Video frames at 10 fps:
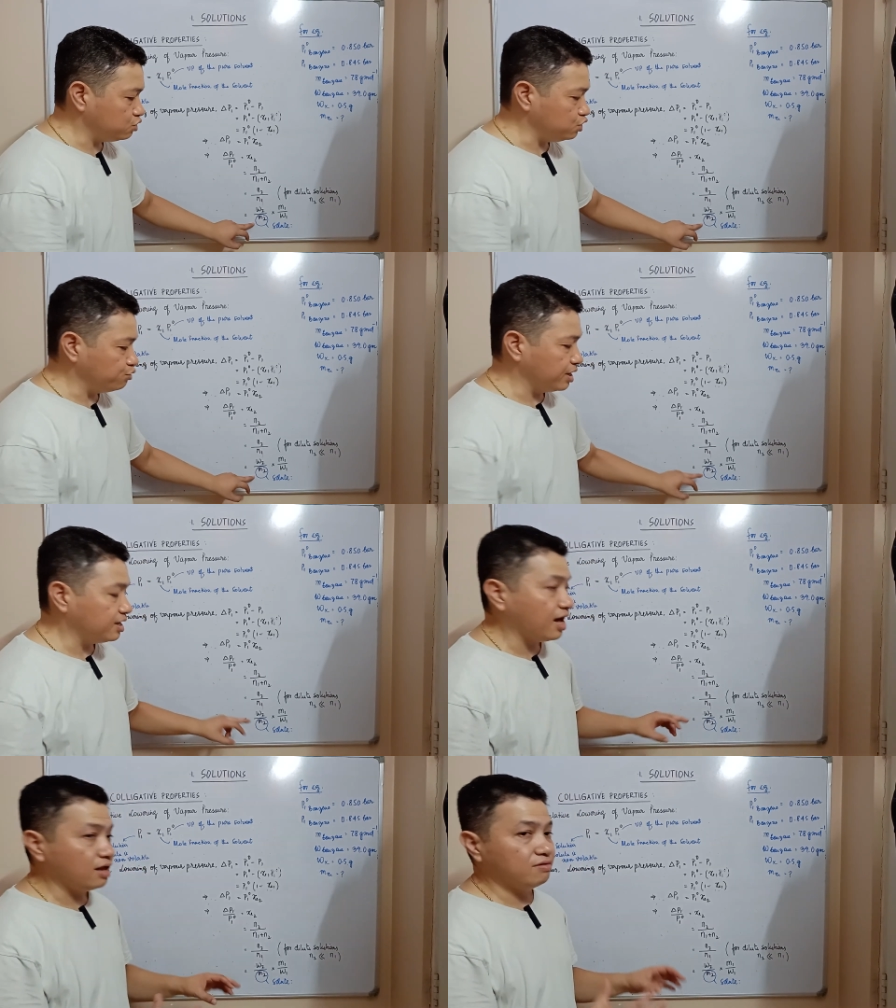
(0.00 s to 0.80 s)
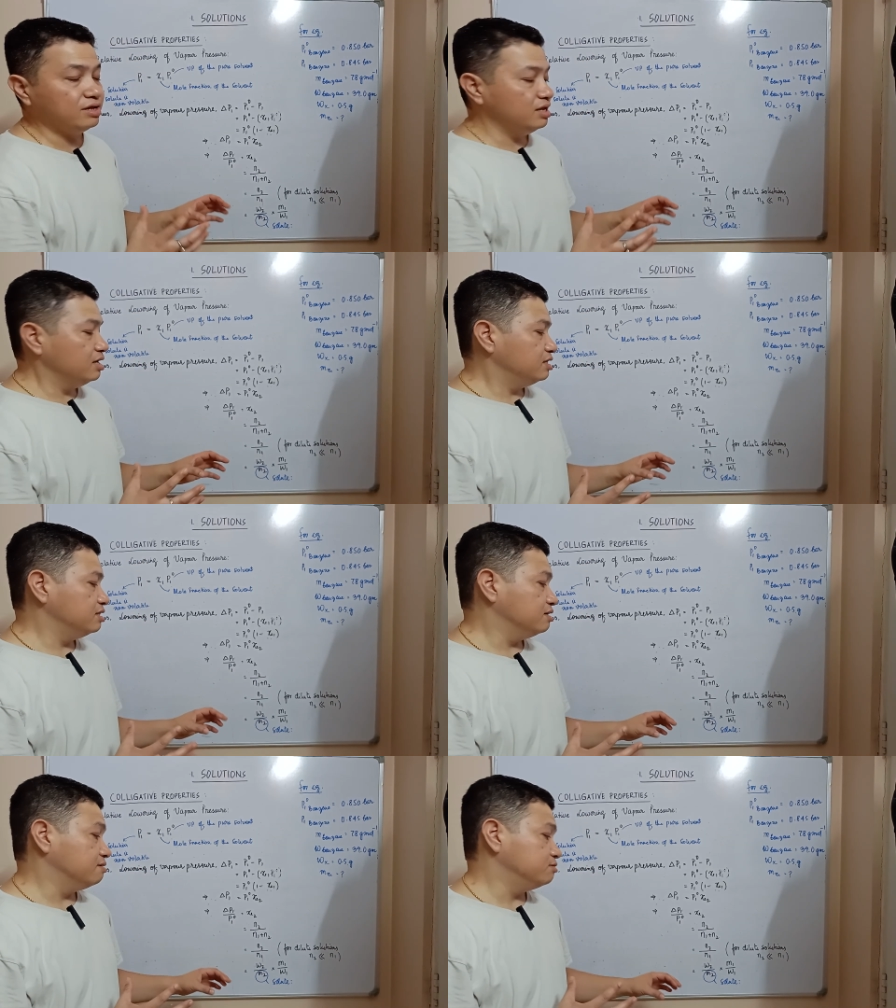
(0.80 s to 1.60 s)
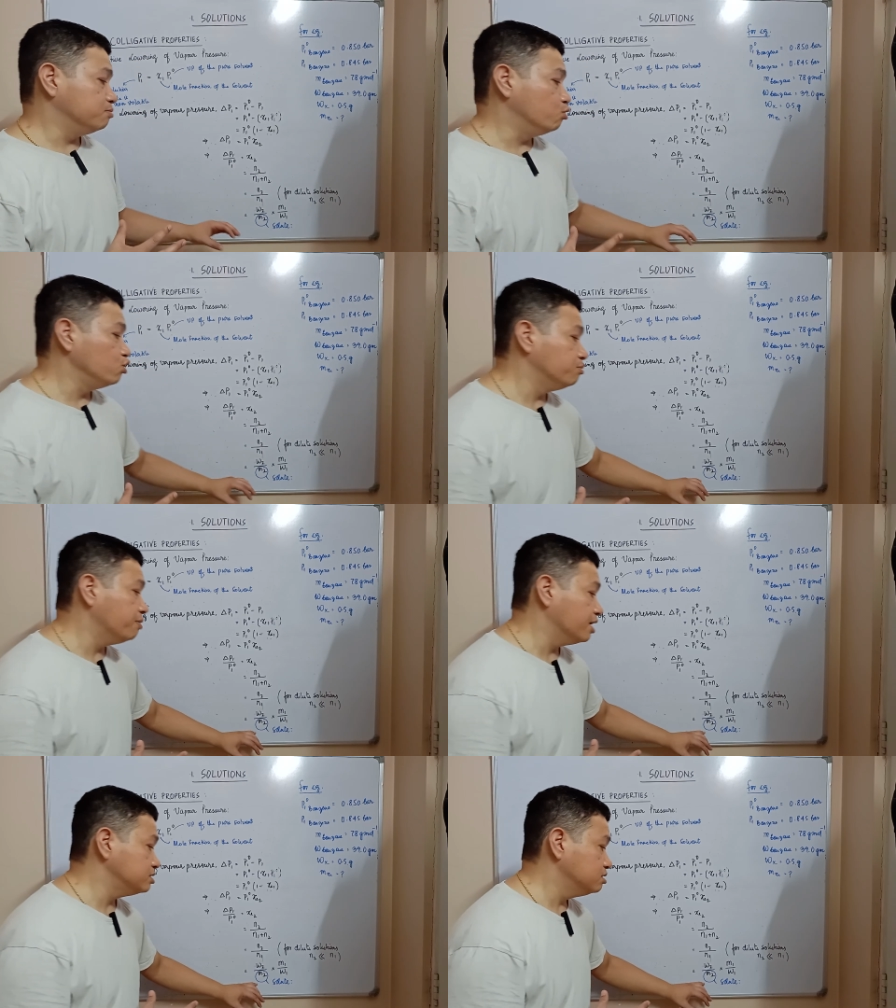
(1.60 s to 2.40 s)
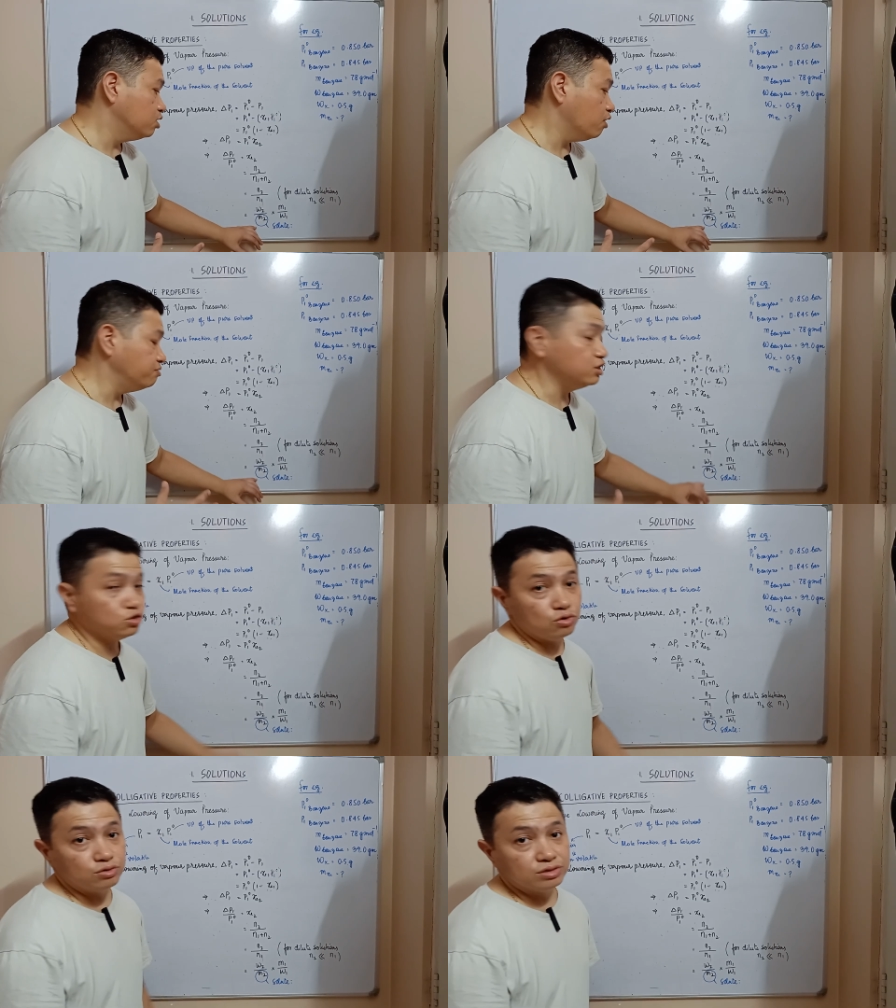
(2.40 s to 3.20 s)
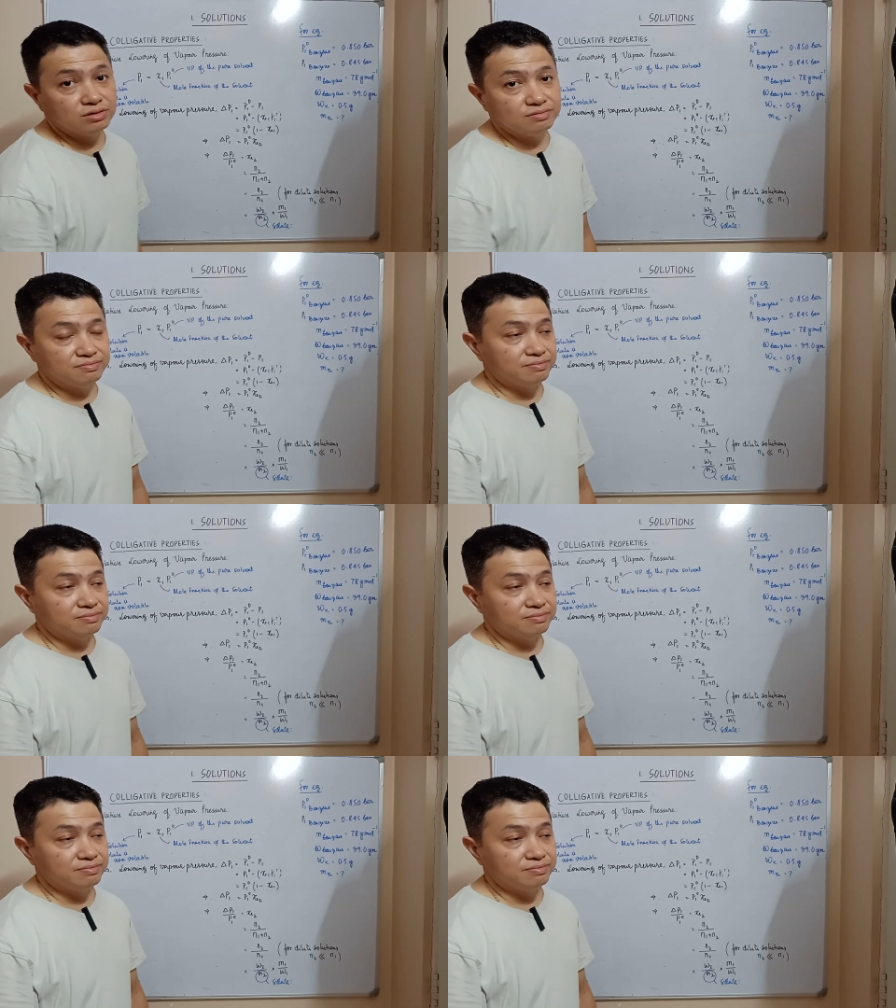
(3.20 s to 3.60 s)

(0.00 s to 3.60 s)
so you can calculate the molar mass of the solid.